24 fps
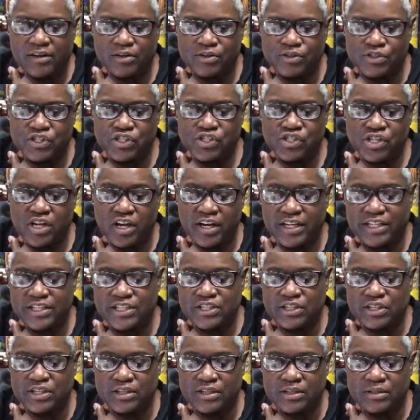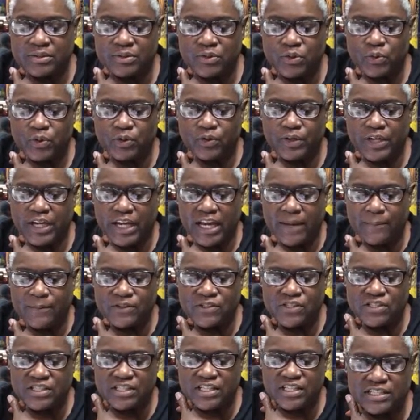oh, she's talking to Cool Gal, but
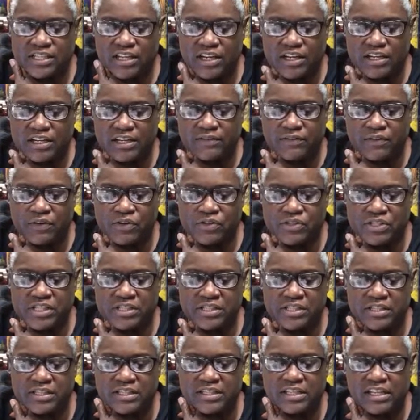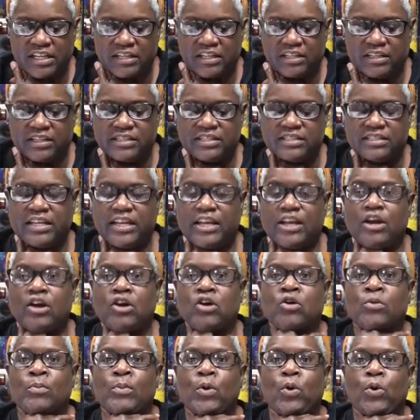she our governor just extended the
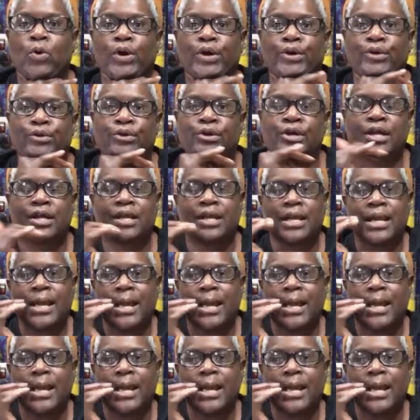stay-home order.